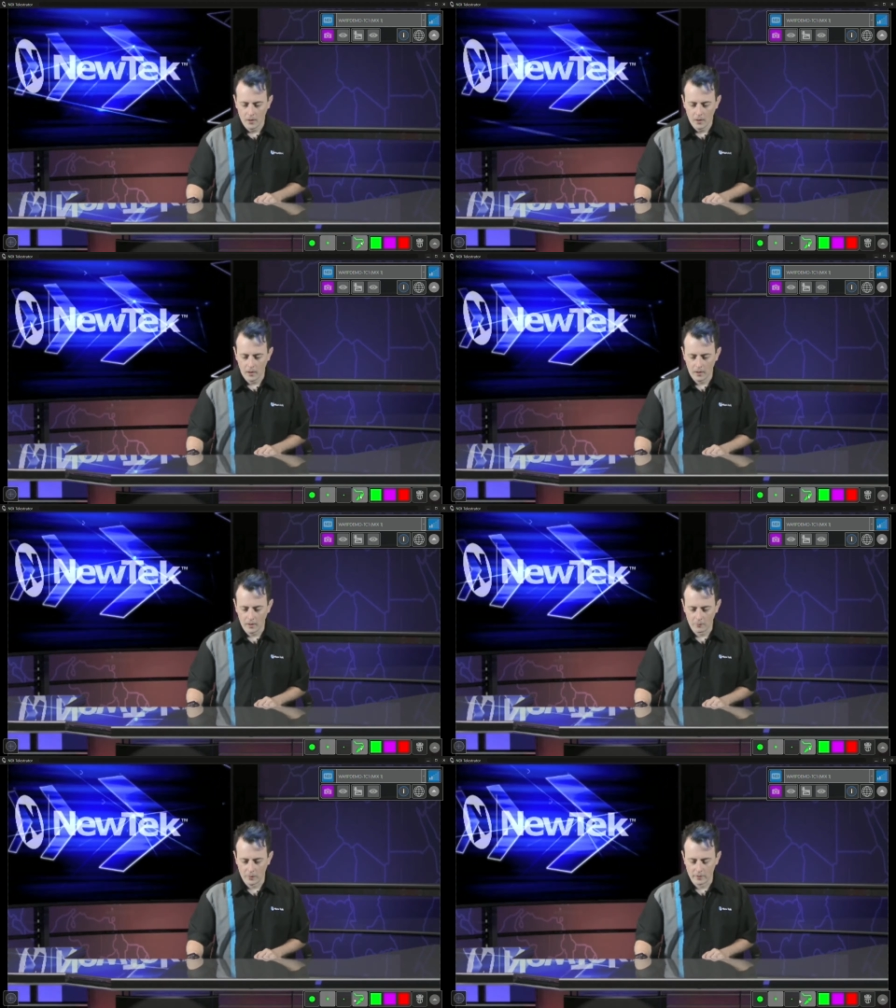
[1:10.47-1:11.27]

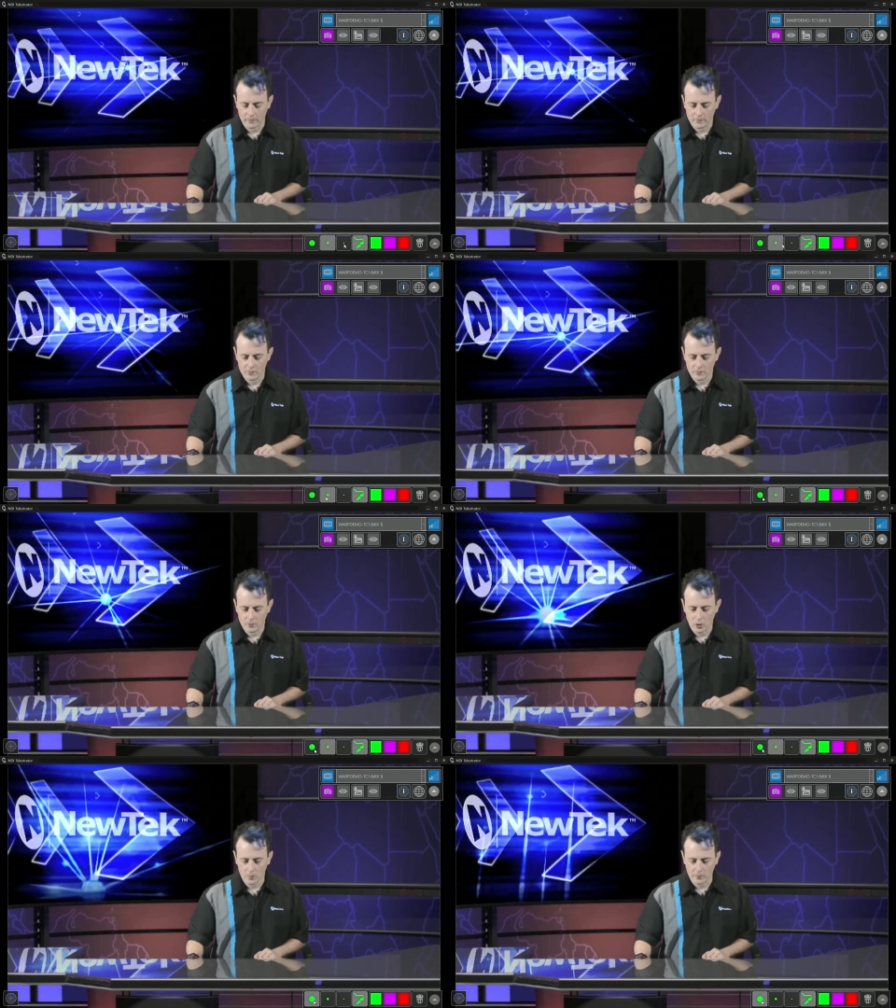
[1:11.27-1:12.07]
and we can
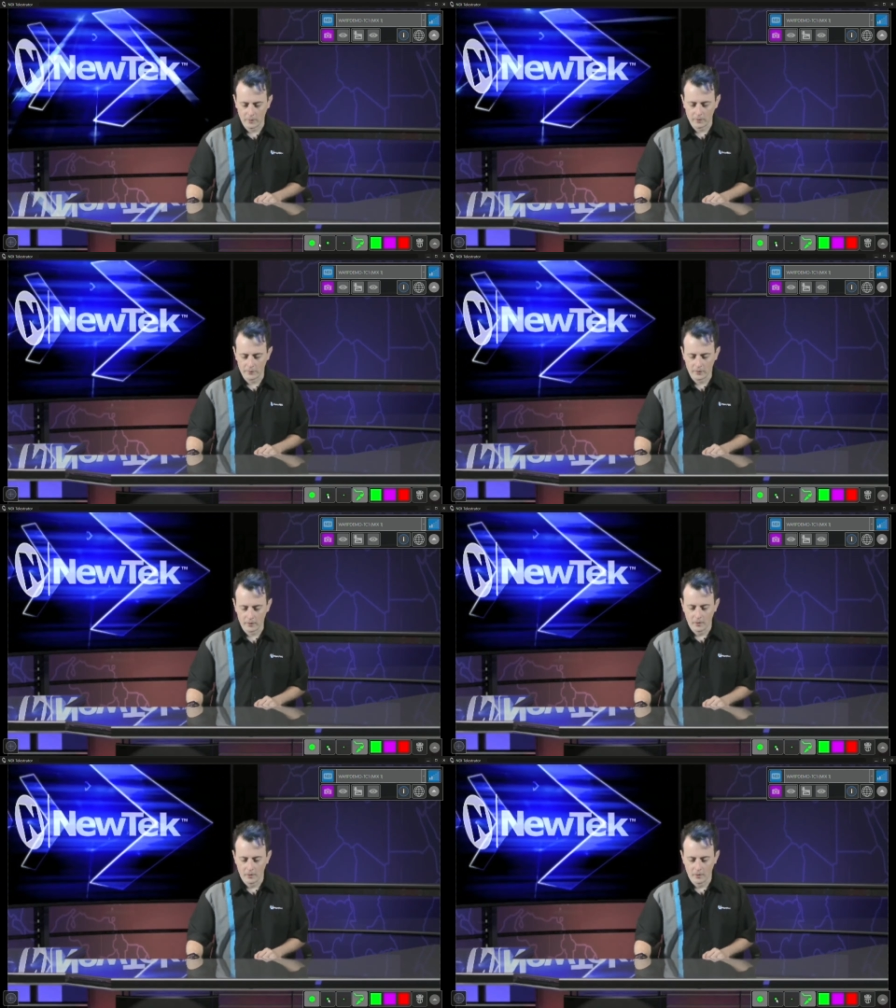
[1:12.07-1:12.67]
go between different